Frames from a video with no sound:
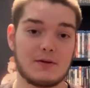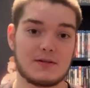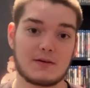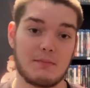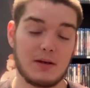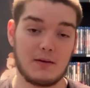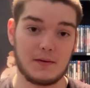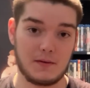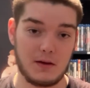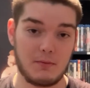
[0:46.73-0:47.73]
which is coming out
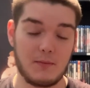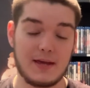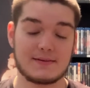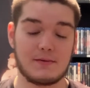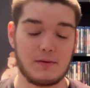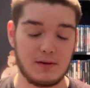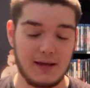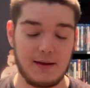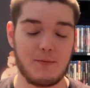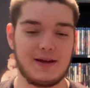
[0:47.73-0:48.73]
in a couple weeks. I really
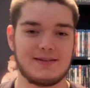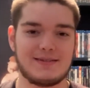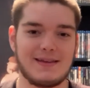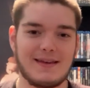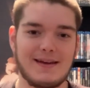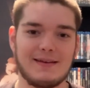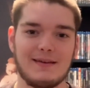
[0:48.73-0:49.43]
can't wait to see that.